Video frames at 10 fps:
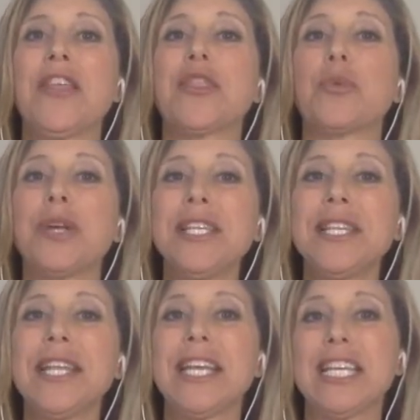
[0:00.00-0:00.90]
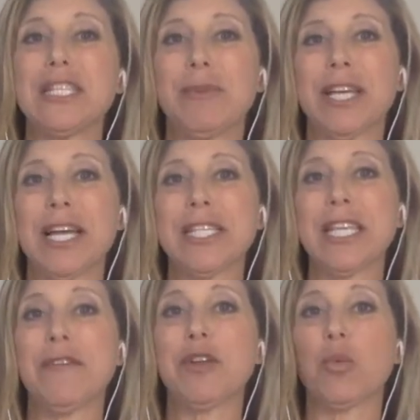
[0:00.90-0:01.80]
The reason is because
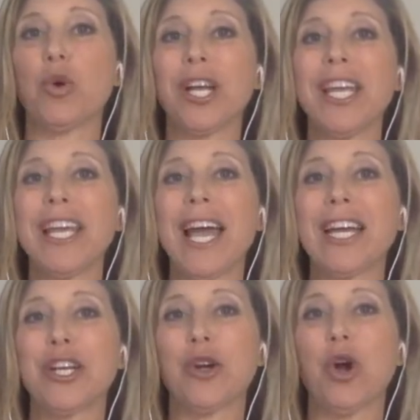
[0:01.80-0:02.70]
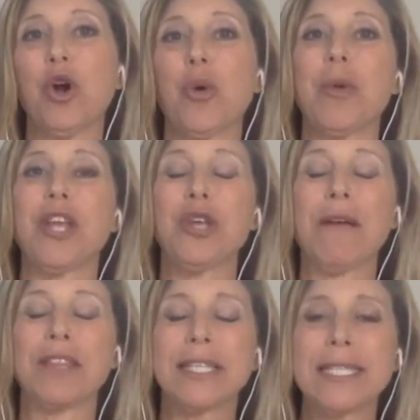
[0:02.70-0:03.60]
if you're working out of your home and you have the